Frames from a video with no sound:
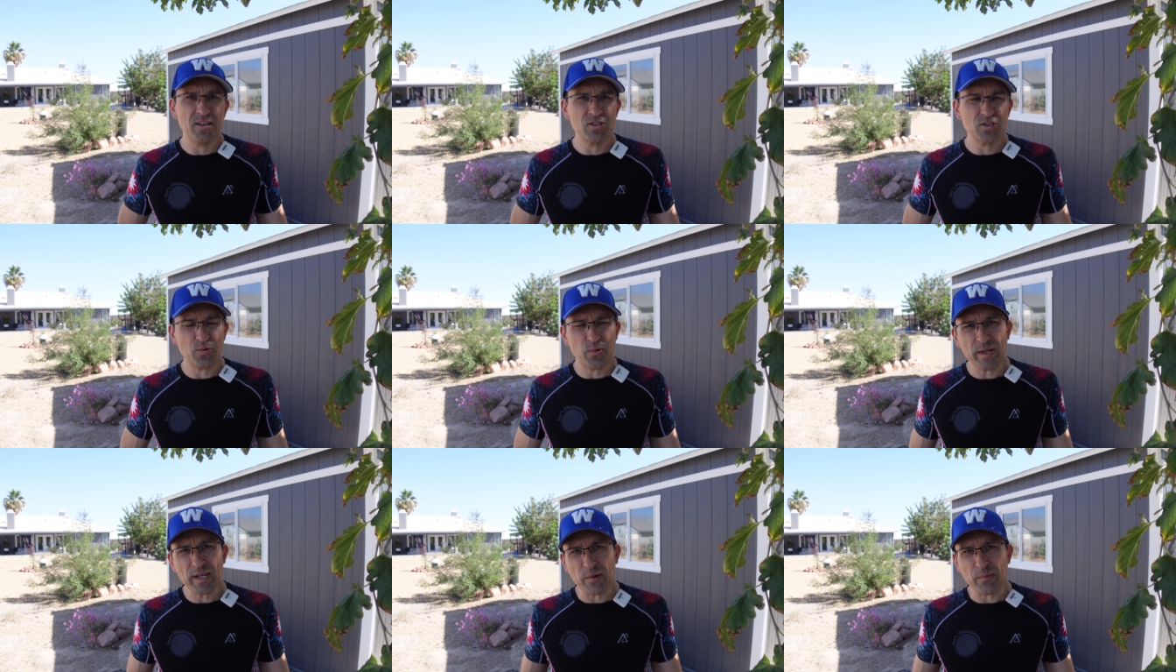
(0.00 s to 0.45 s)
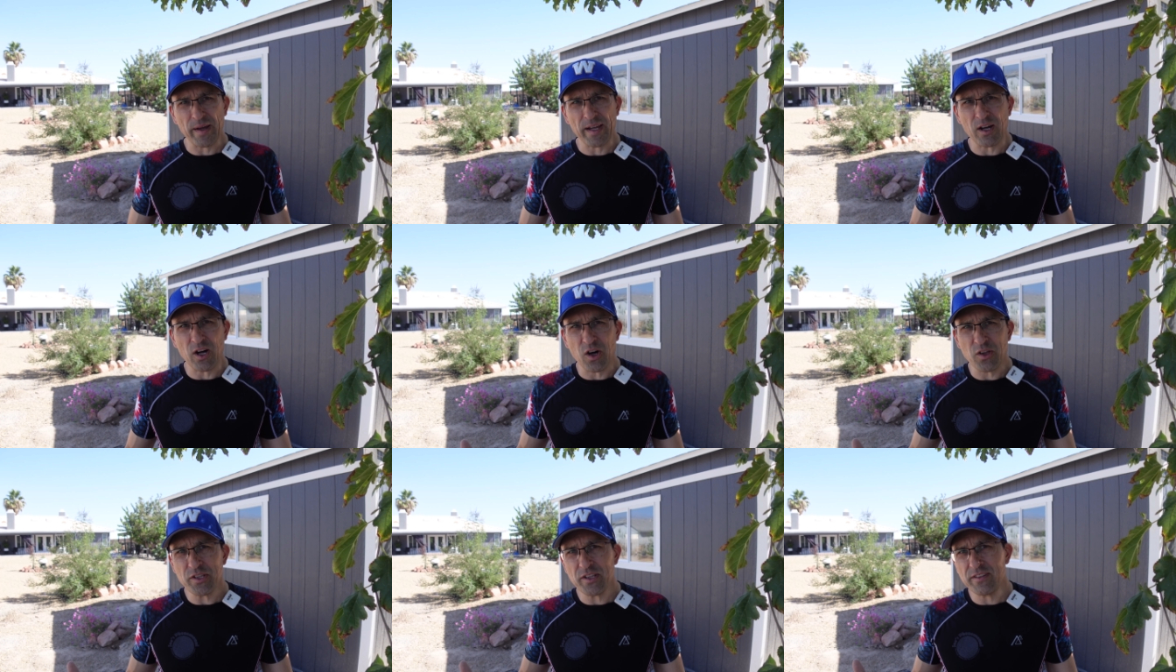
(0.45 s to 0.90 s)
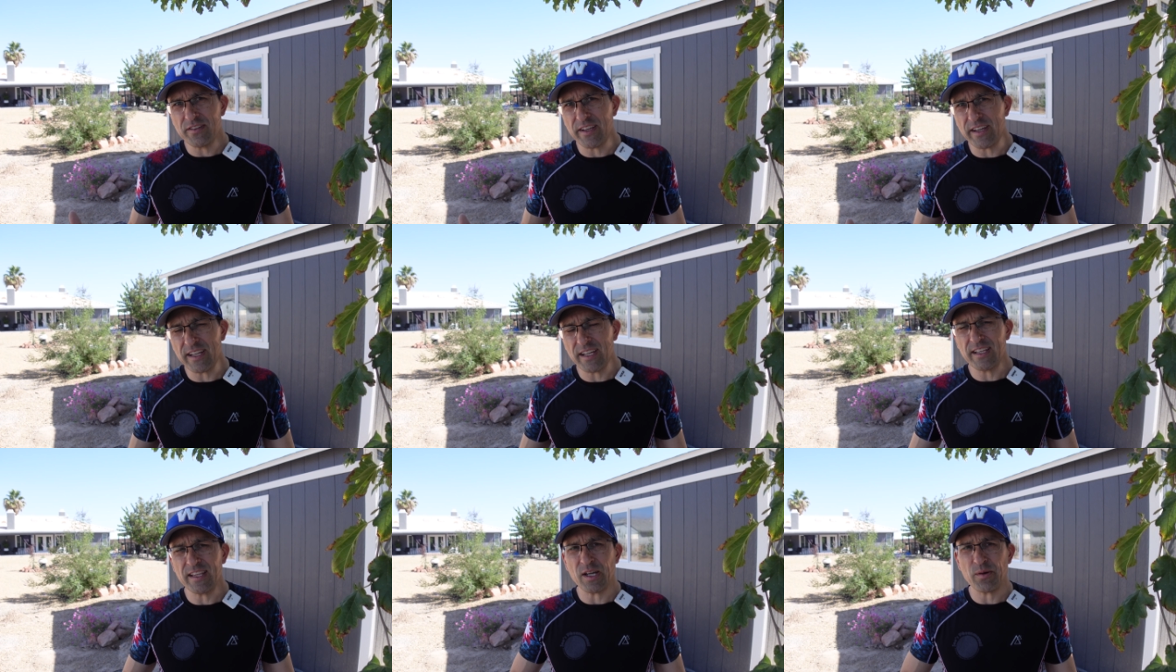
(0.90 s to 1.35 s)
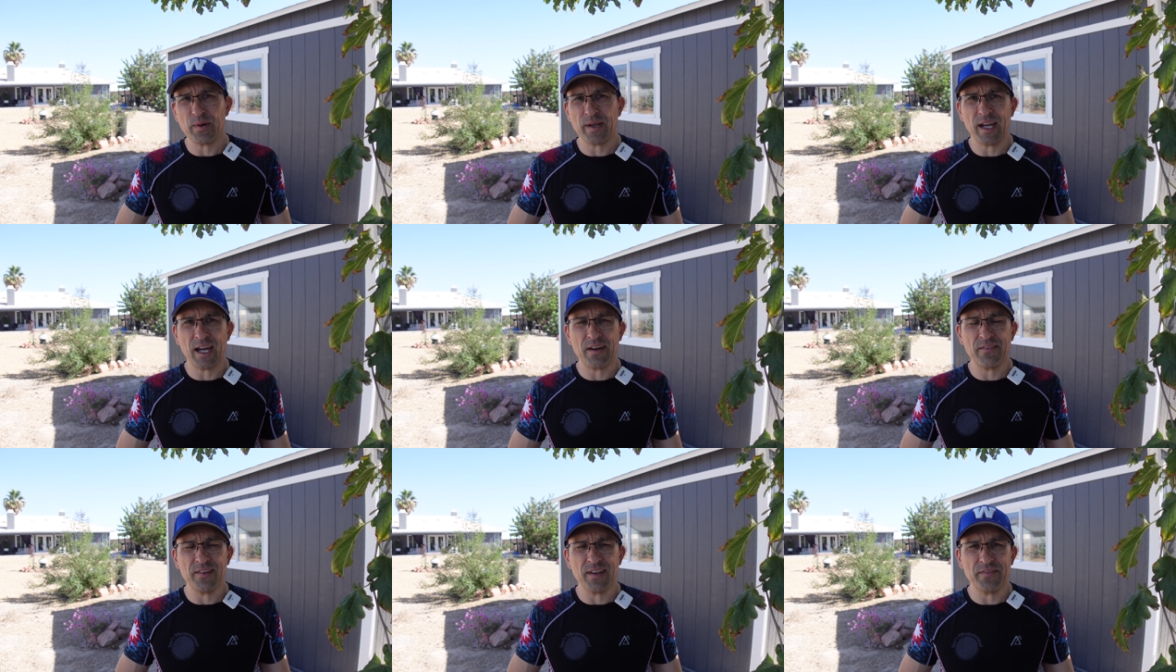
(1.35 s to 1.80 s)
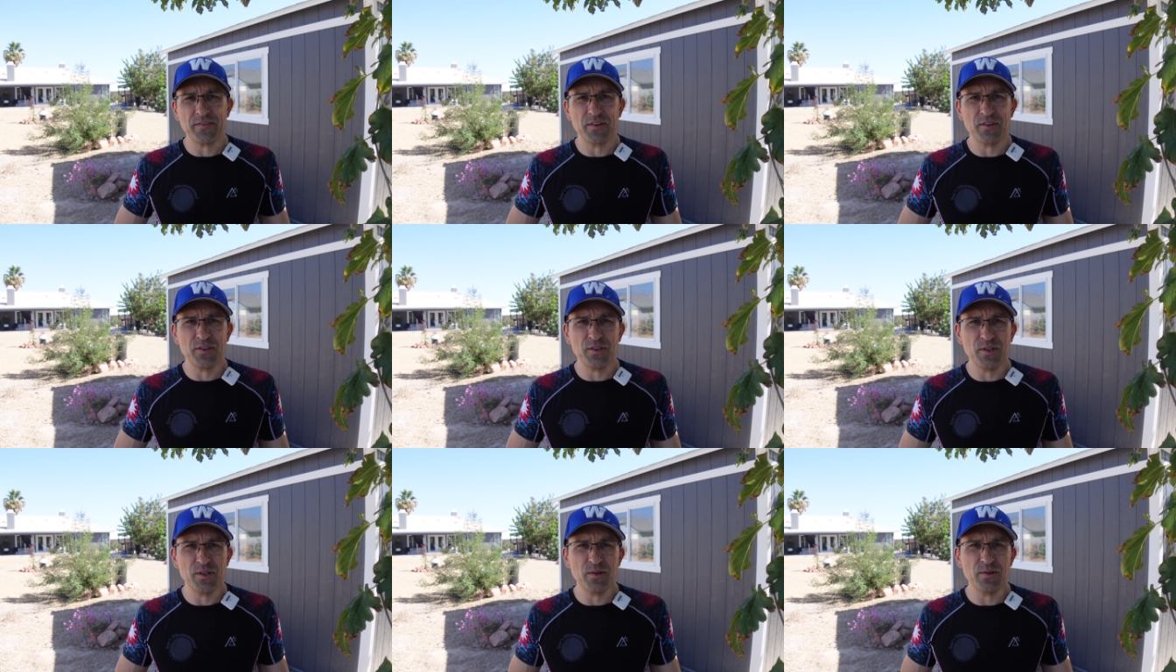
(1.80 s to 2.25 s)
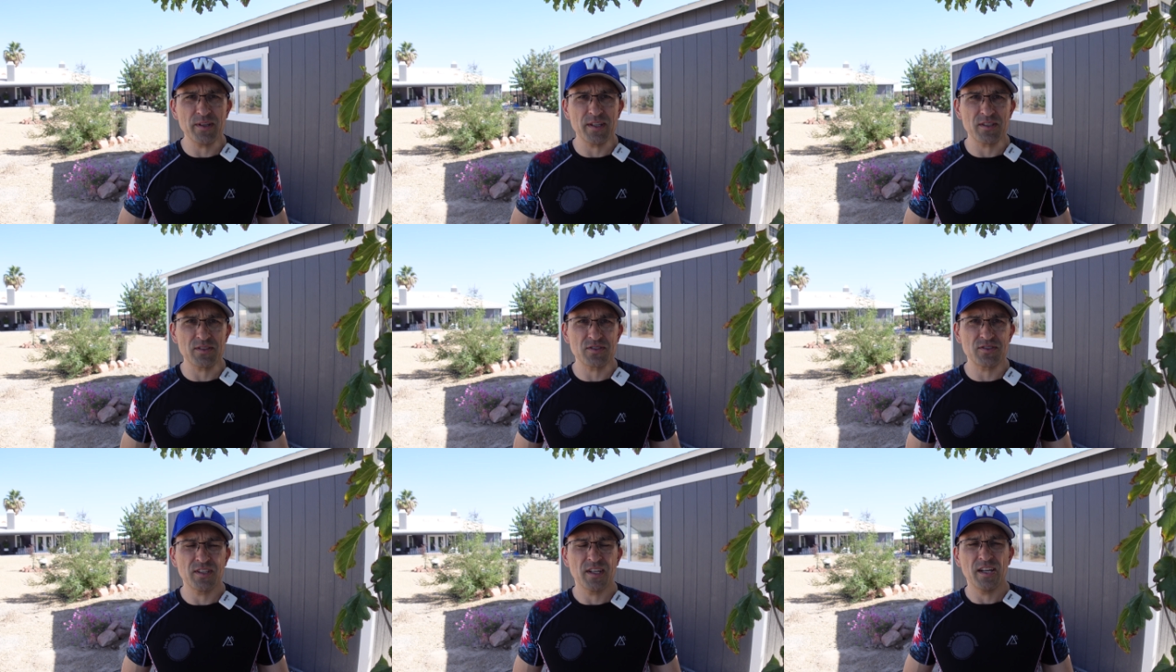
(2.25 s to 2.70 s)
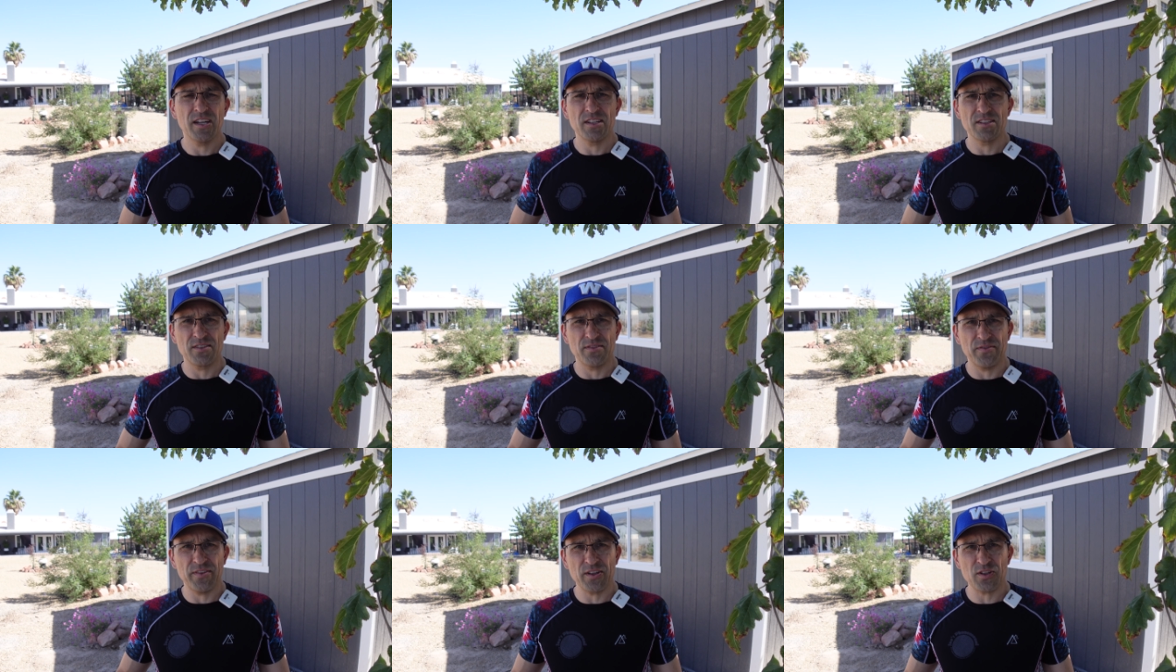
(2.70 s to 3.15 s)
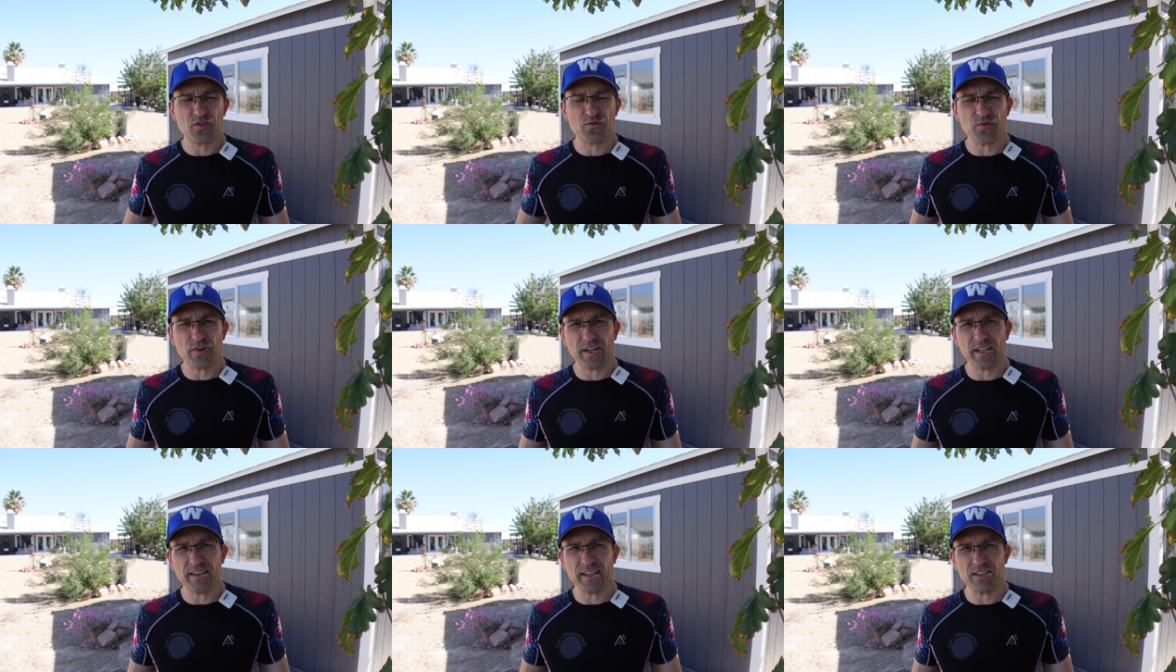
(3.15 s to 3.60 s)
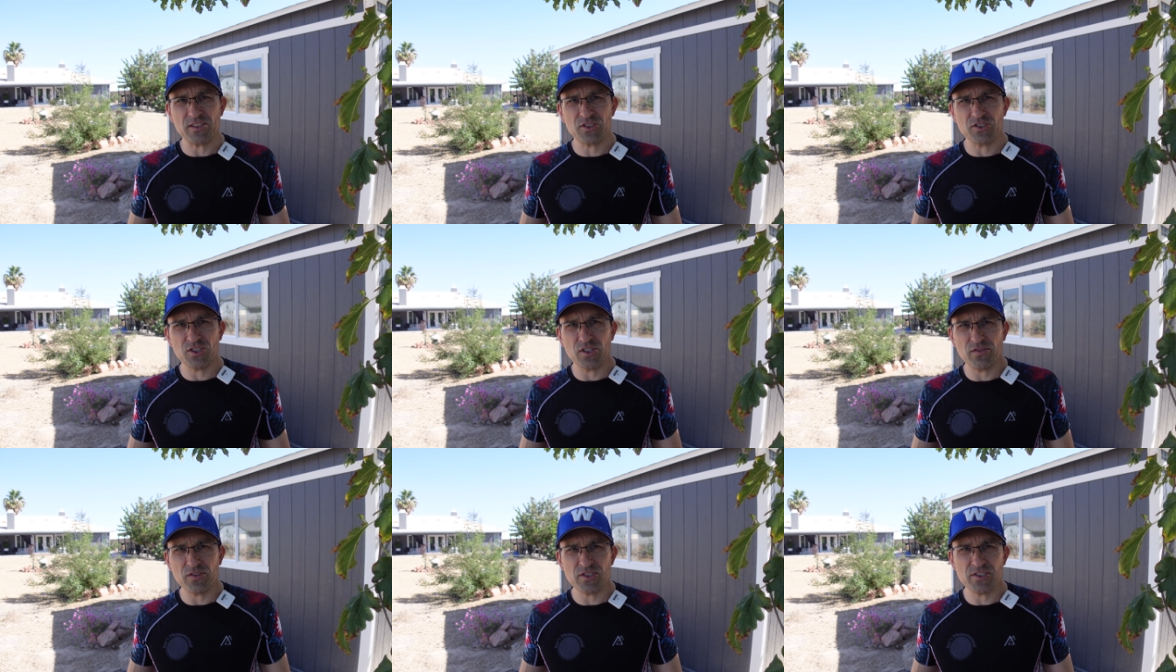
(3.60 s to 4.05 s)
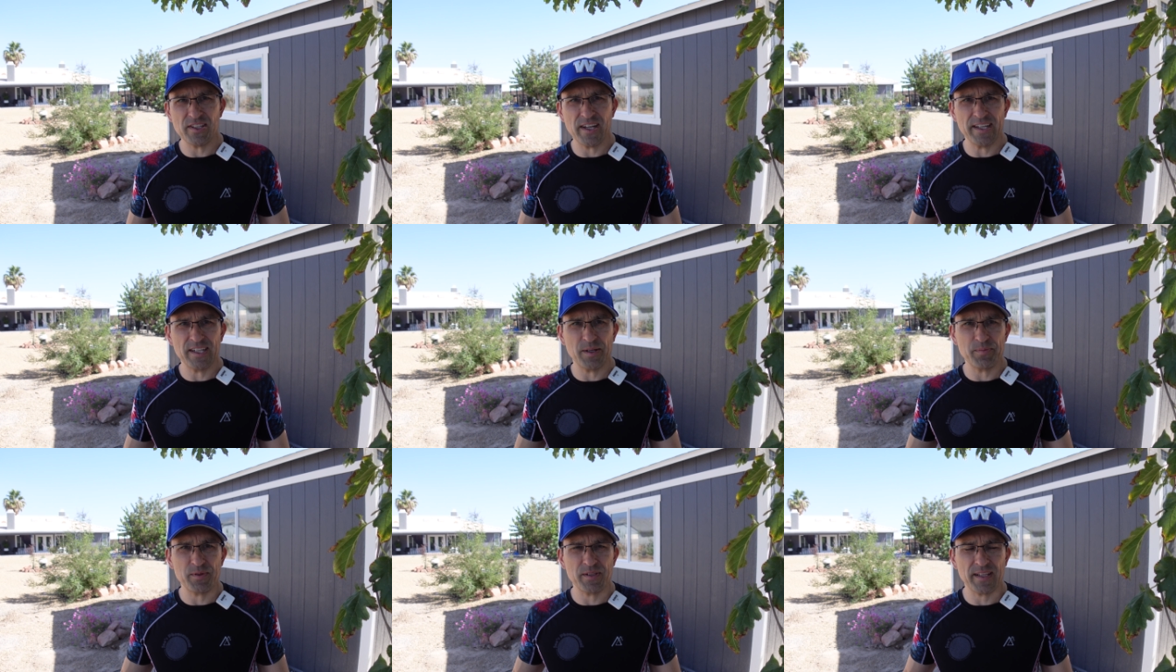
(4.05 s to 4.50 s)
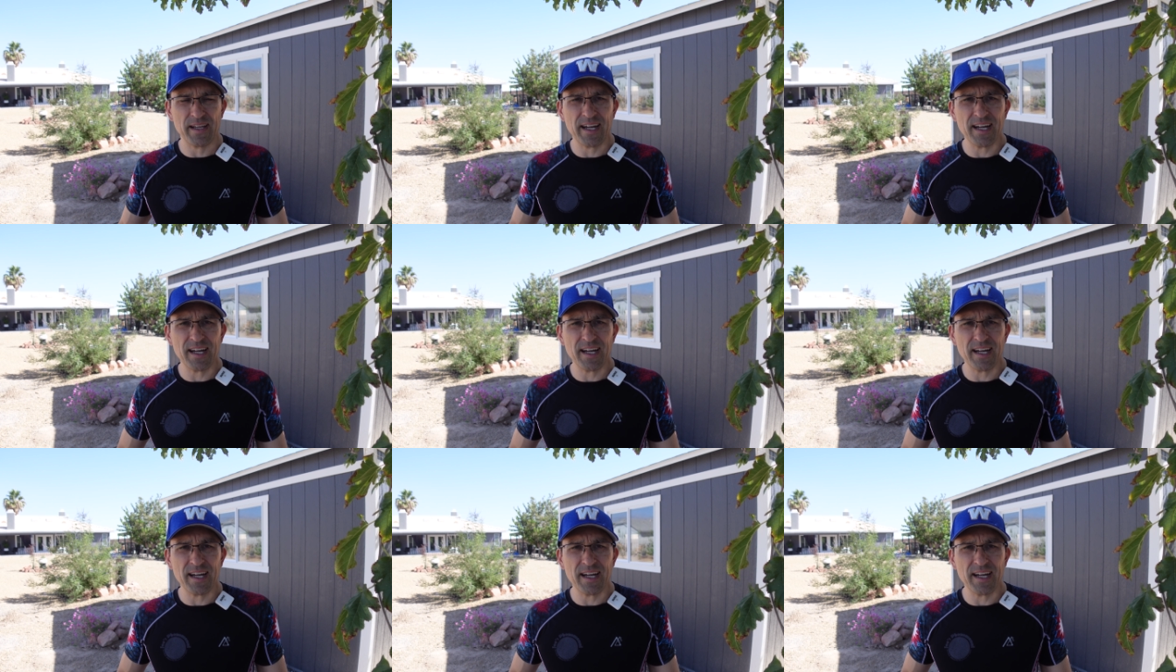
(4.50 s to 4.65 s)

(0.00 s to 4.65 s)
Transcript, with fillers: So anyway, all the digging that we have left to do is to finish running that service line up to the